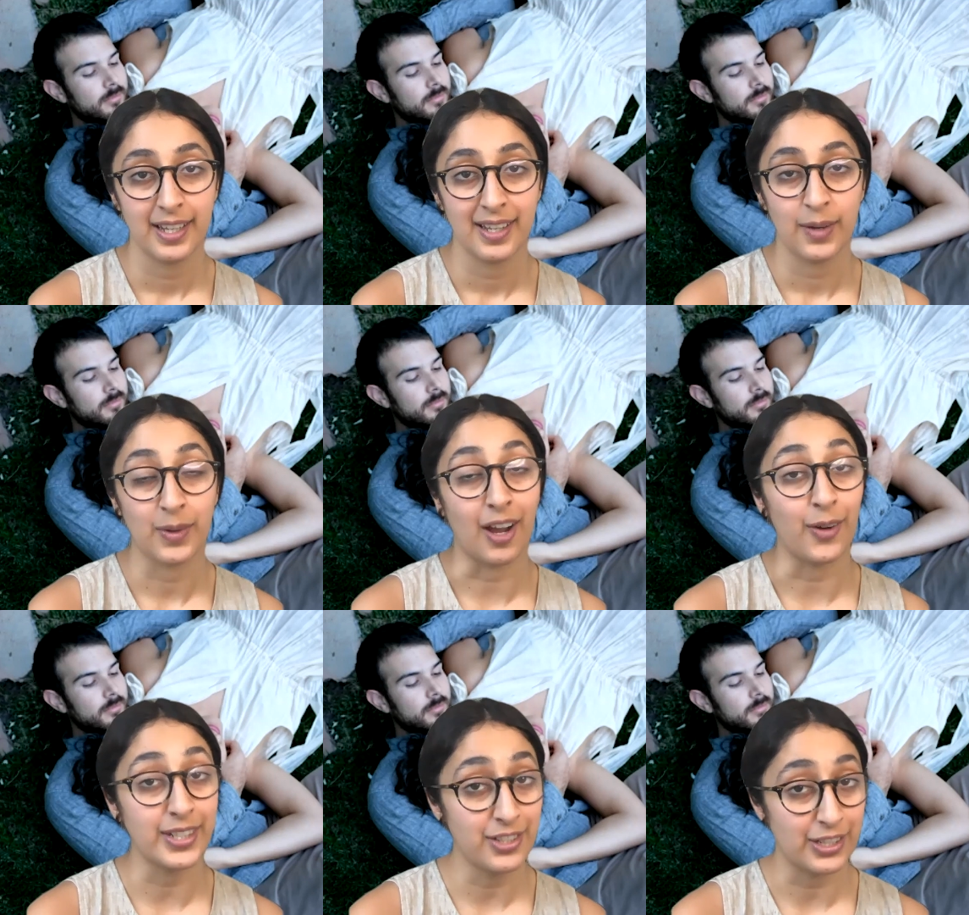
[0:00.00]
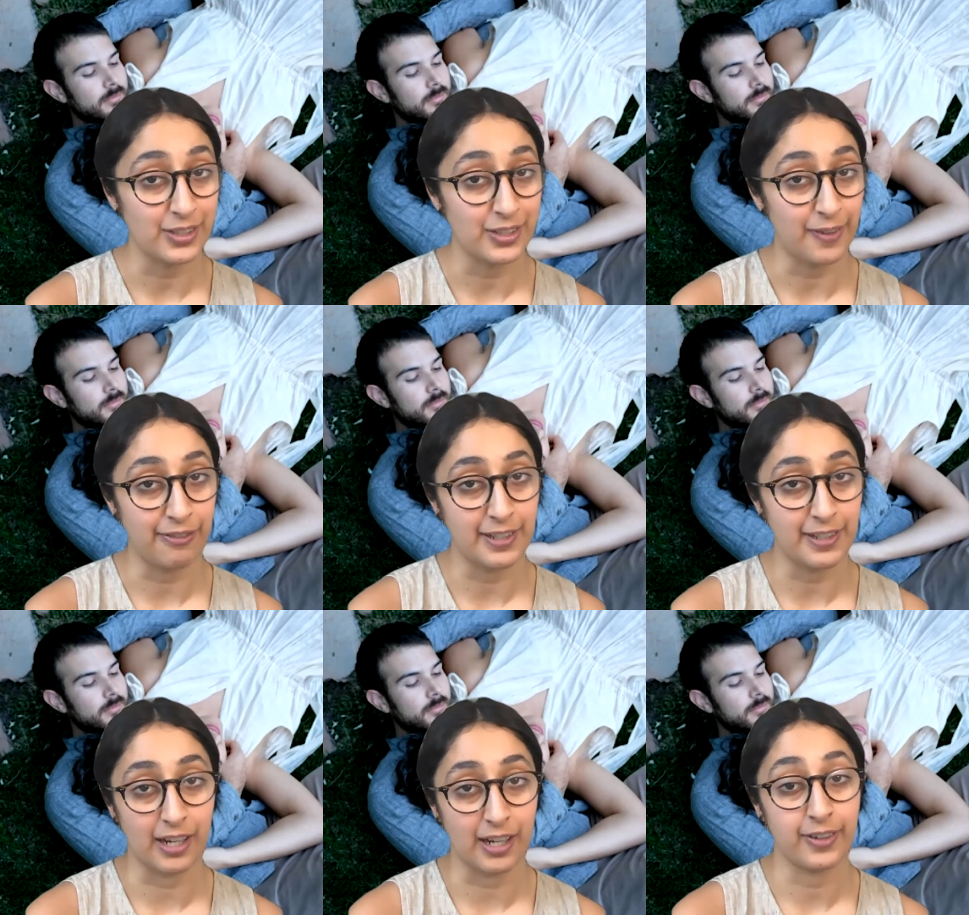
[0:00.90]
Speaker 1: We always choose five
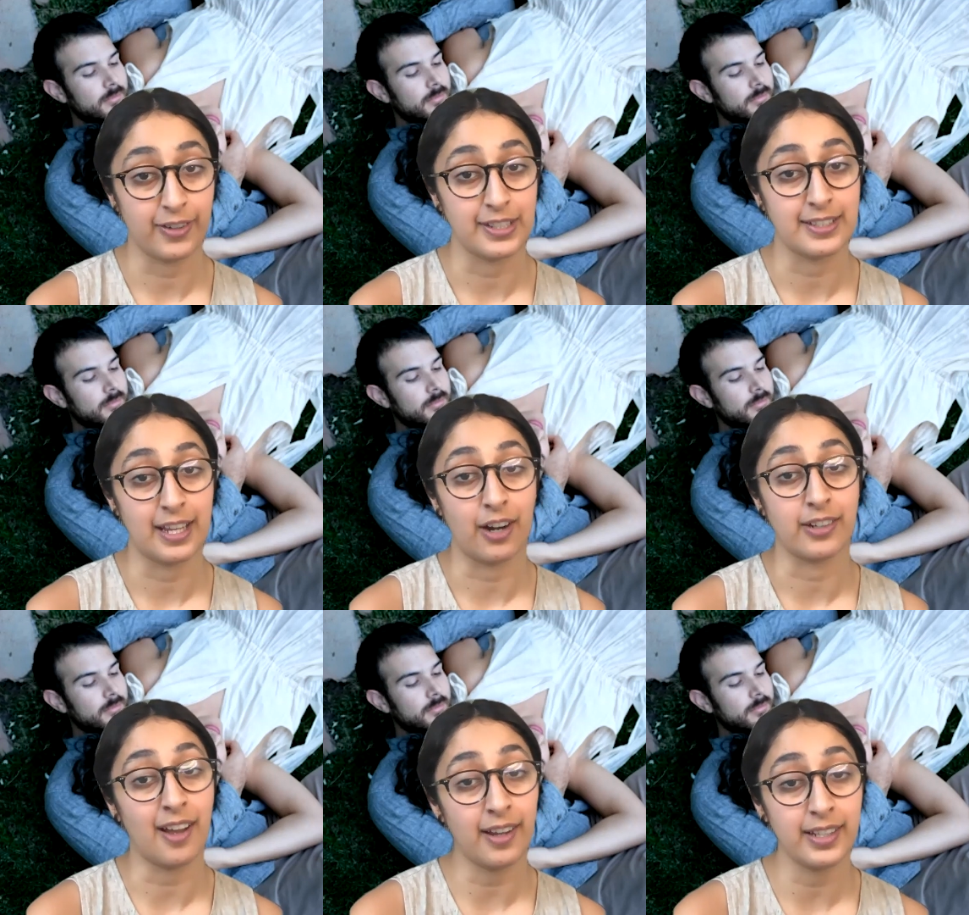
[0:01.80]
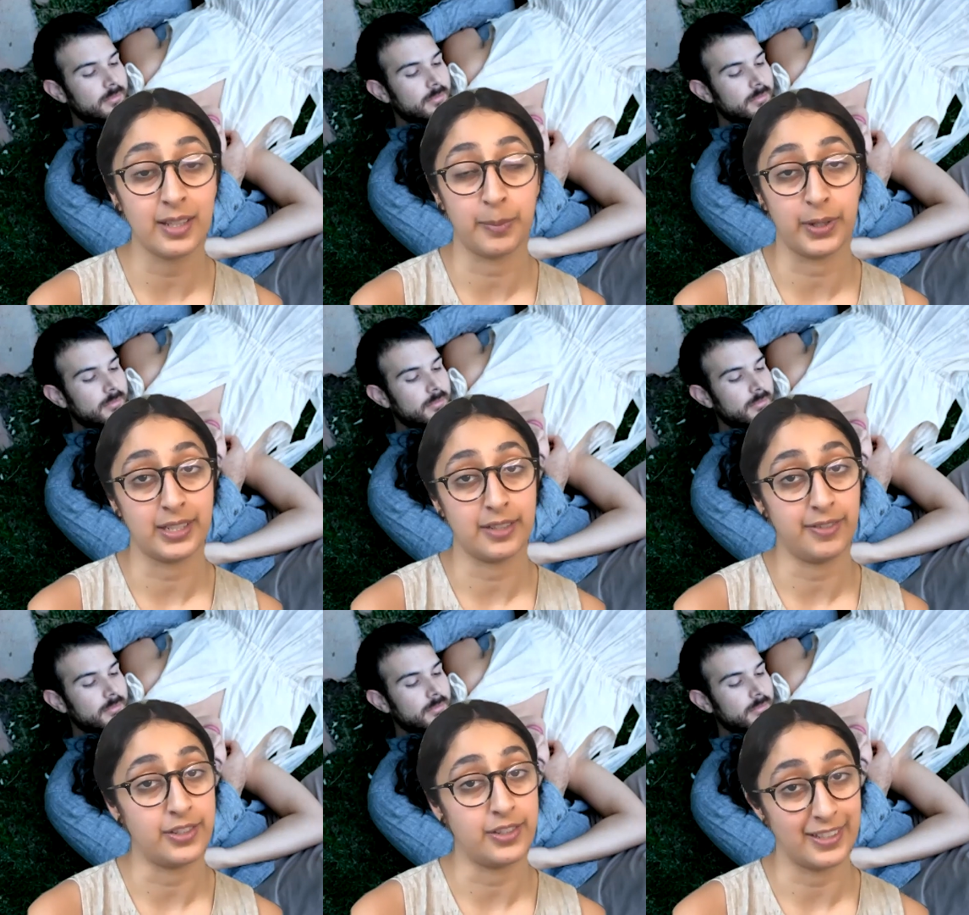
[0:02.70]
photographers that are not in the book to
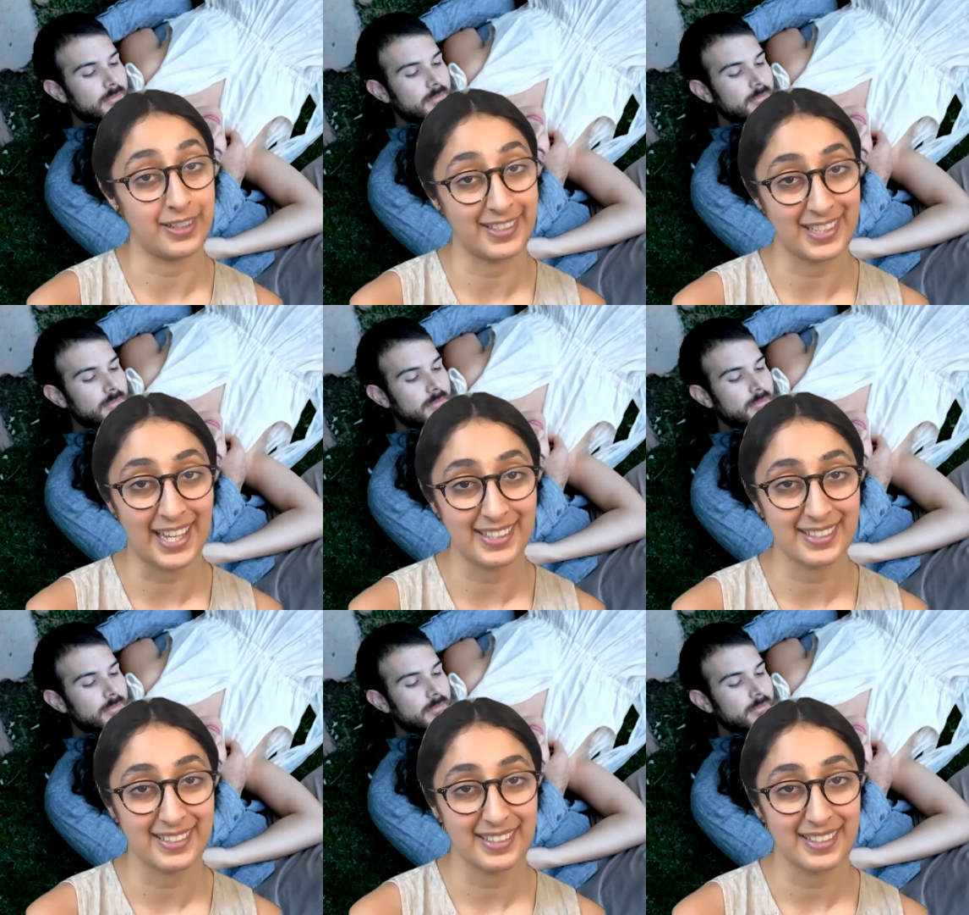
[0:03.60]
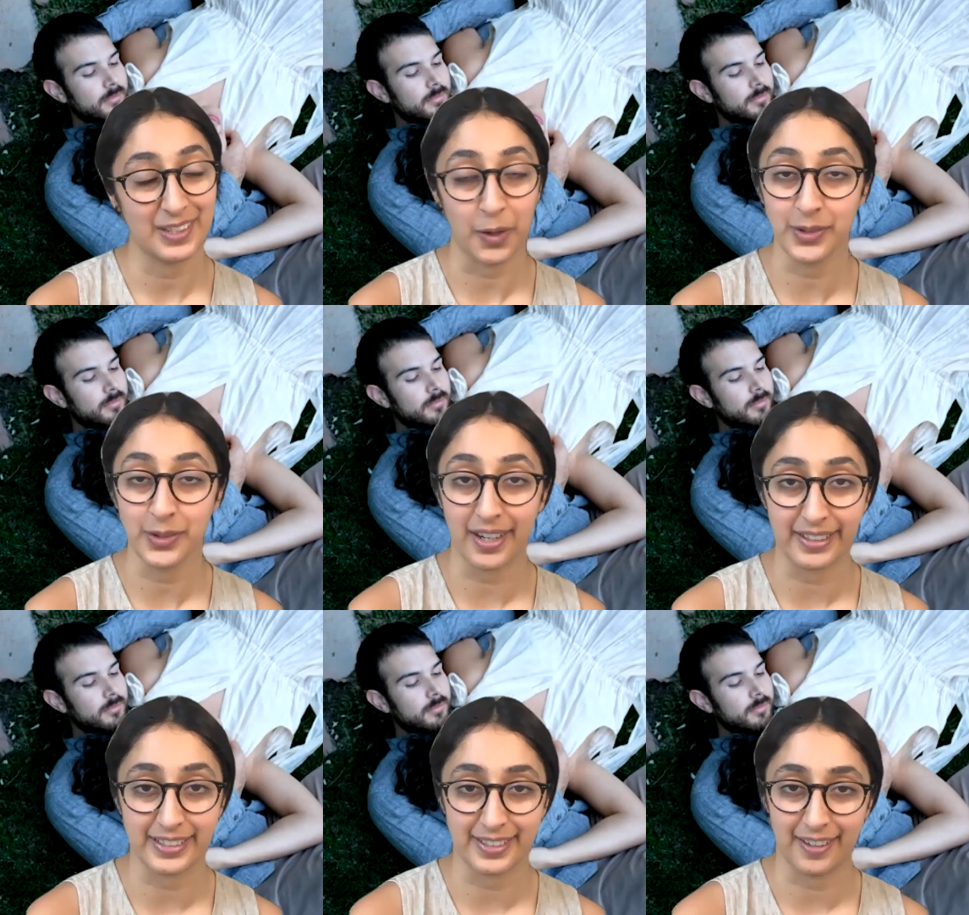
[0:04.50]
feature in this class. Those
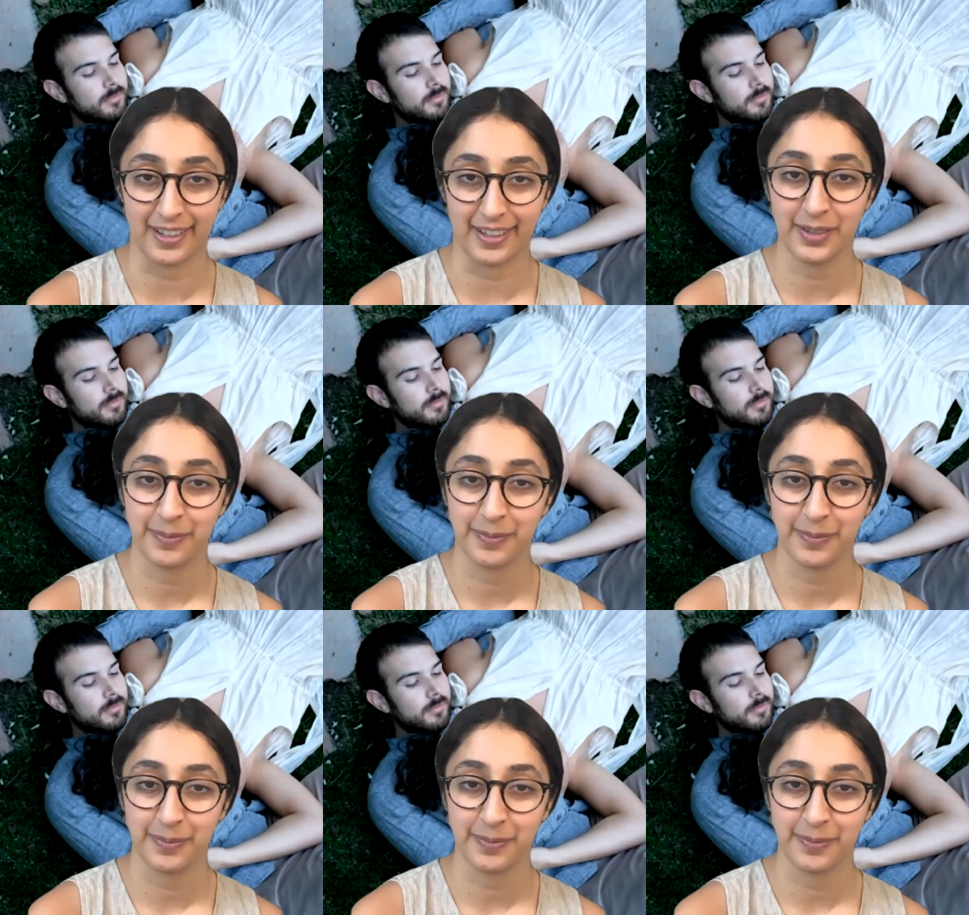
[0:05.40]
artists are